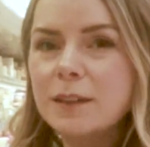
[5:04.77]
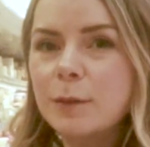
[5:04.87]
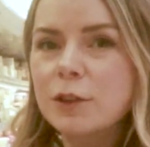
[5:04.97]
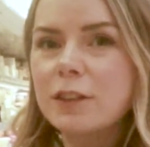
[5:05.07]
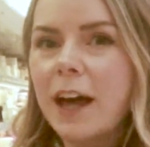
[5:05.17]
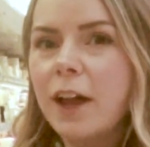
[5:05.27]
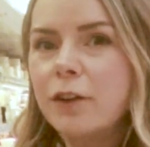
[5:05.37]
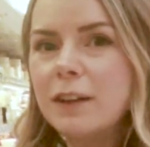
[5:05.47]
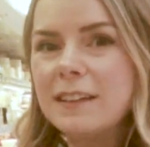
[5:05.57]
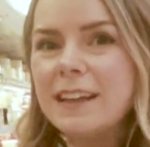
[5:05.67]
as much
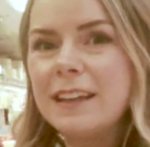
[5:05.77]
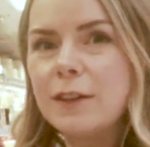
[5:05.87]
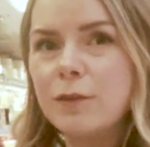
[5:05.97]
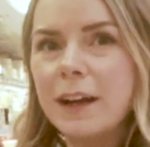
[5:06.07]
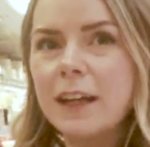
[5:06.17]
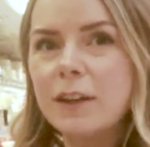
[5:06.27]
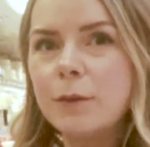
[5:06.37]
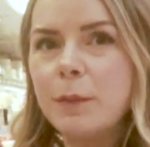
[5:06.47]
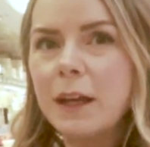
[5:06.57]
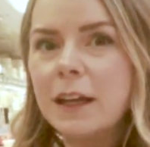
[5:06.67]
calories in the
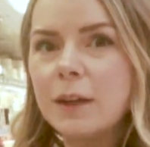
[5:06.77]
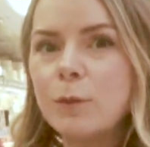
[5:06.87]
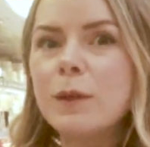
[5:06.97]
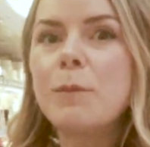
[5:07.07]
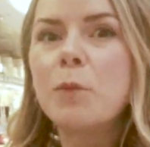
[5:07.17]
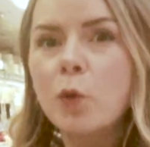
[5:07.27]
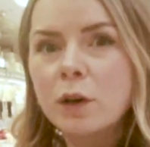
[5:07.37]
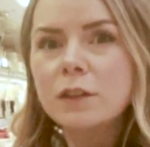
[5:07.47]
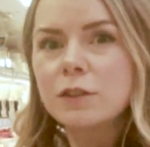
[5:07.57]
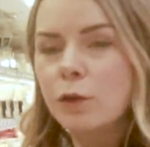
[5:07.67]
regular bacon with
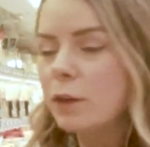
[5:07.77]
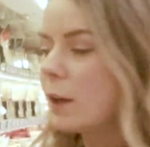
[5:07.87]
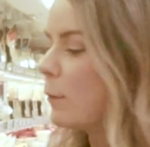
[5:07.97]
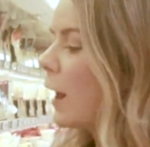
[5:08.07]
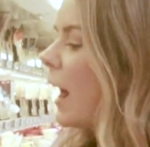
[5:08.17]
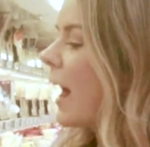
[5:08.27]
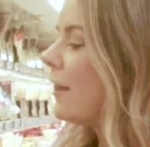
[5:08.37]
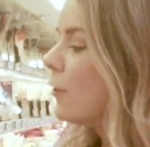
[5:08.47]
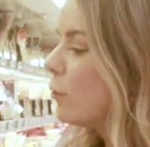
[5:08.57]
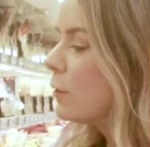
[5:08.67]
more sodium.
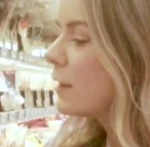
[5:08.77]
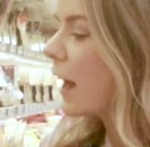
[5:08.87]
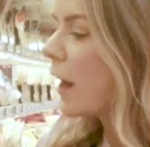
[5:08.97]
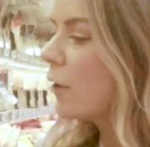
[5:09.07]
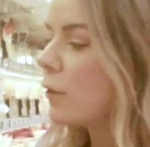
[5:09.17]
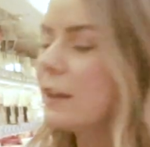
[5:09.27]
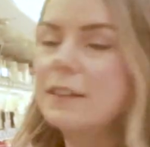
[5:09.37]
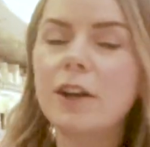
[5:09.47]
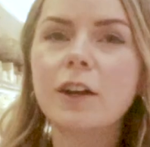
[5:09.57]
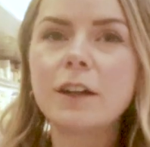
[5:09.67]
And those
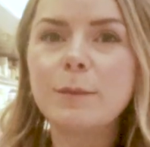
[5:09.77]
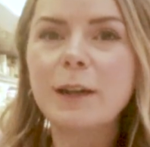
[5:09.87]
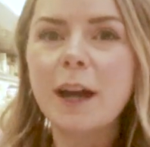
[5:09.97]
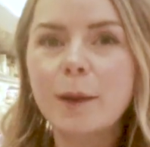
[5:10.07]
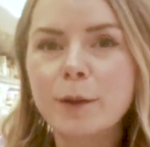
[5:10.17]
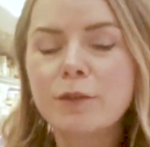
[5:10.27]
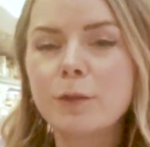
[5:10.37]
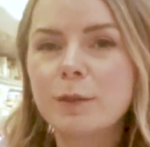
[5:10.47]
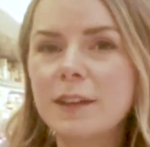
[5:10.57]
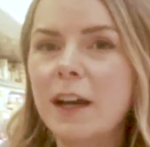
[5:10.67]
calories are going to be coming
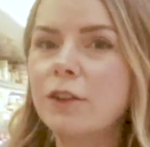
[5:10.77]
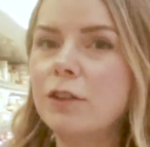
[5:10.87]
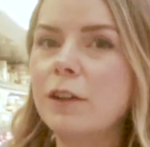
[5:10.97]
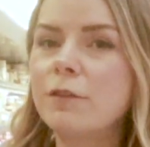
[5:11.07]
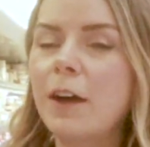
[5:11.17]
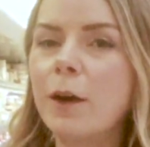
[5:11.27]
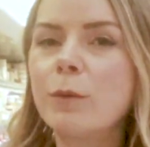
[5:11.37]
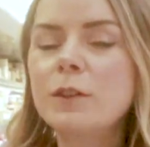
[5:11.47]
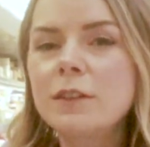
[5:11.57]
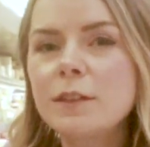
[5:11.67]
from saturated fat,
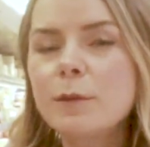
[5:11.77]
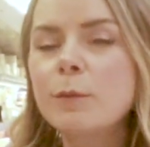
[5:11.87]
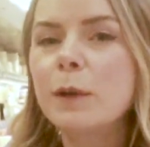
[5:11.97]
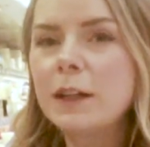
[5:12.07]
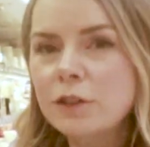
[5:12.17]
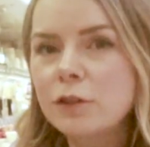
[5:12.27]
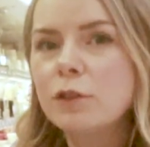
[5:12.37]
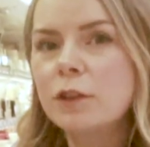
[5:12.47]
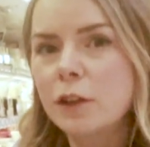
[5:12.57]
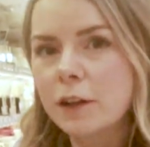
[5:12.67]
which is an issue
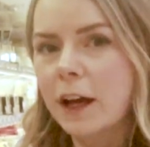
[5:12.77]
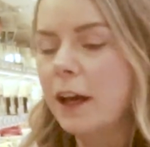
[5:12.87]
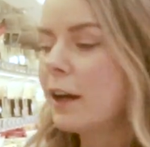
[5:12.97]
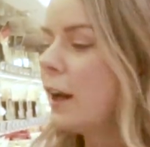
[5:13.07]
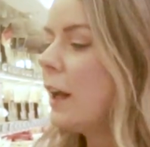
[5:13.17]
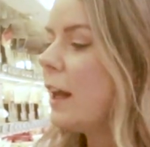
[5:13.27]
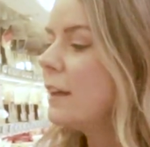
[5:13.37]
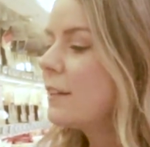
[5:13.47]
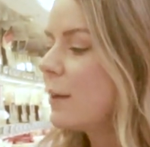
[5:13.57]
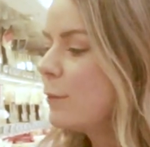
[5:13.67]
to look at.
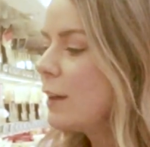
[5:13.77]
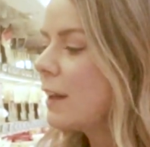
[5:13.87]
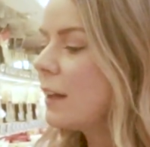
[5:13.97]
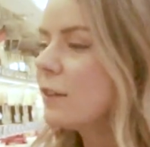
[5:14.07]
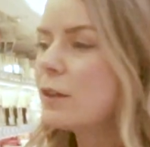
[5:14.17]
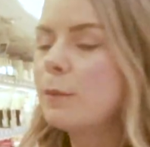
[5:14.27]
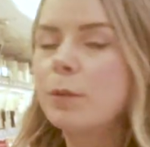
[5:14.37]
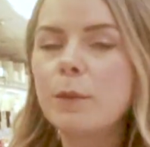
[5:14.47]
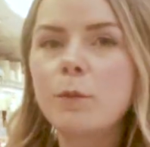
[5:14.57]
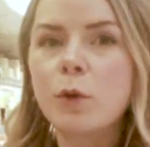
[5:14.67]
It's something that is going to
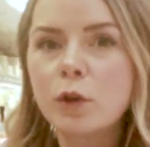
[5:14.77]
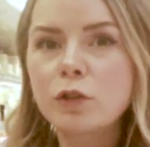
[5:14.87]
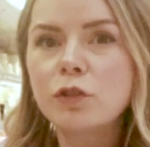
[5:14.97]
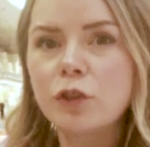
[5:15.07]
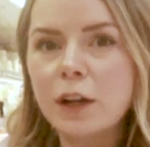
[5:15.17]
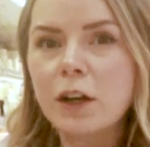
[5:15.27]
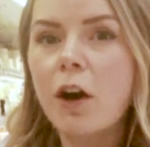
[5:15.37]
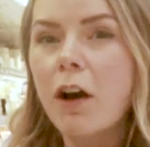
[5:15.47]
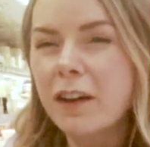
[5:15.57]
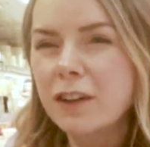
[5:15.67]
put more strain
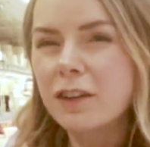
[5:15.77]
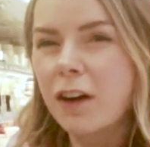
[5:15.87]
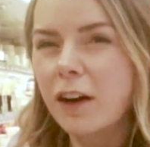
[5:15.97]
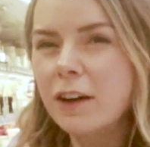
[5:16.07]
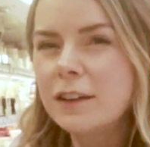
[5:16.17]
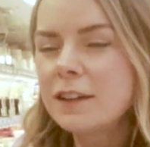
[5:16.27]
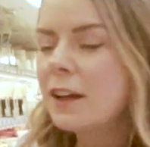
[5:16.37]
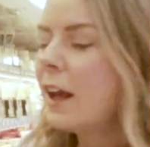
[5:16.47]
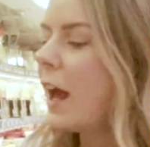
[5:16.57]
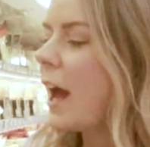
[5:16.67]
on your heart
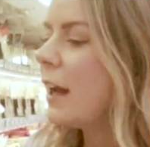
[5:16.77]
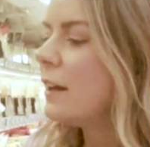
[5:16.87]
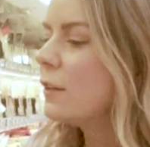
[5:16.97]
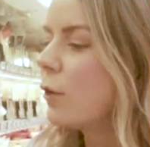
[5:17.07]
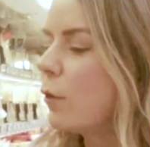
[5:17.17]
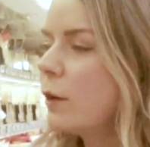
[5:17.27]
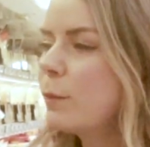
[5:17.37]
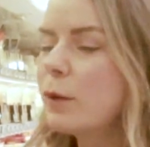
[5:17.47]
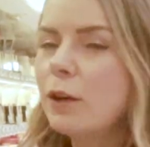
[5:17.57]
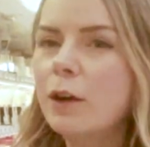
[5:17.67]
and is going to
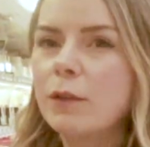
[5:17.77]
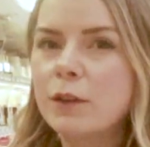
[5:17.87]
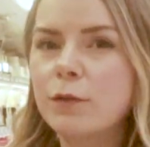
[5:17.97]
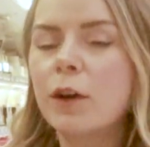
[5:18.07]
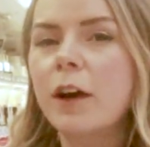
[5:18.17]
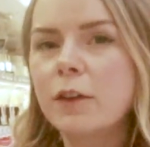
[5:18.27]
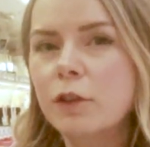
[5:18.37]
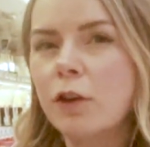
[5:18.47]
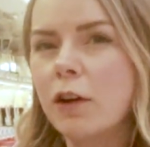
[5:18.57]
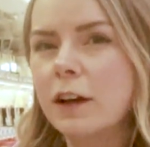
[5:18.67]
put you at risk for other
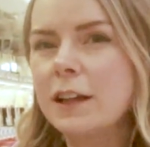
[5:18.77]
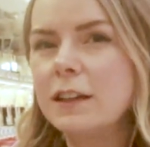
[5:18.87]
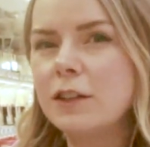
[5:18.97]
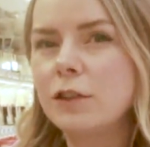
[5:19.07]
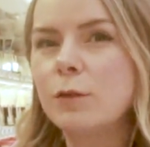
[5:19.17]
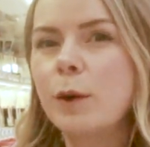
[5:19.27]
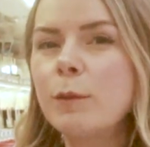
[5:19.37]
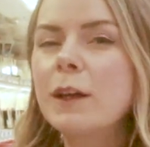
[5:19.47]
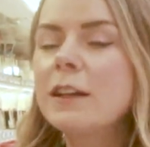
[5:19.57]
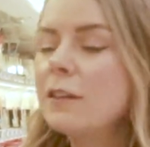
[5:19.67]
chronic conditions when
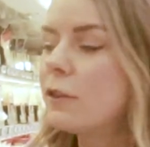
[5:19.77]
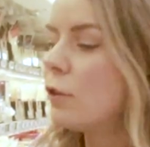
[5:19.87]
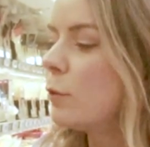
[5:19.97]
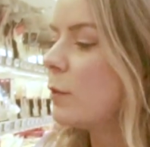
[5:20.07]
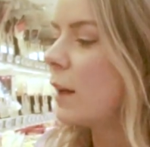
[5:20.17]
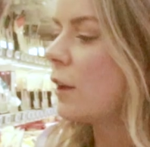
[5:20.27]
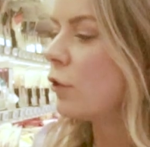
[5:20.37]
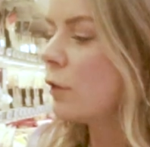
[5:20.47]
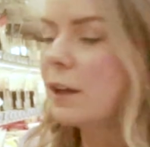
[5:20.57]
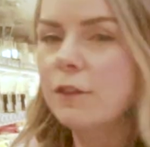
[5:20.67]
we consume
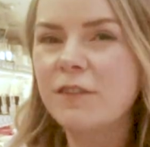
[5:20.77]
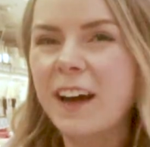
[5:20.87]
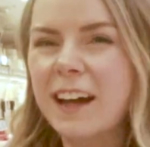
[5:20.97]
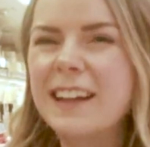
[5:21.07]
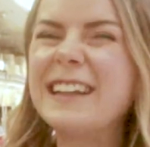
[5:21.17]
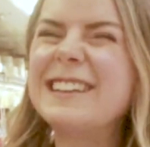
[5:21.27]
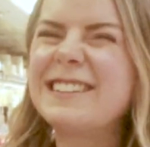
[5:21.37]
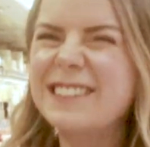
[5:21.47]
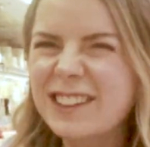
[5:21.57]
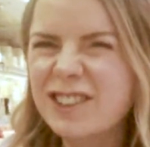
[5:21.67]
saturated fat in
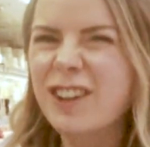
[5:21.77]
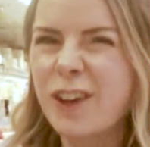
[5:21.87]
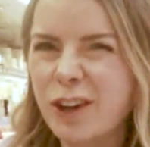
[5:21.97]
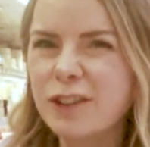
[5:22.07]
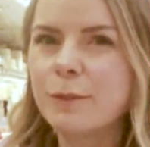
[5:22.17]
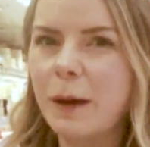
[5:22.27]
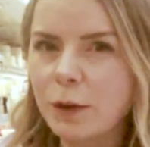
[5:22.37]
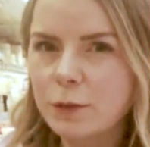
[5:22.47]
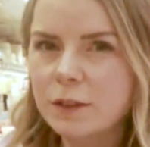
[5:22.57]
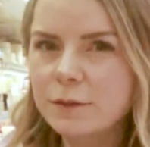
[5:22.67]
such a large
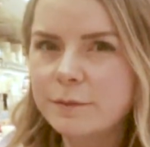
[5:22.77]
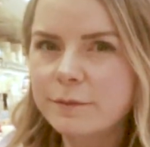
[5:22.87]
amount.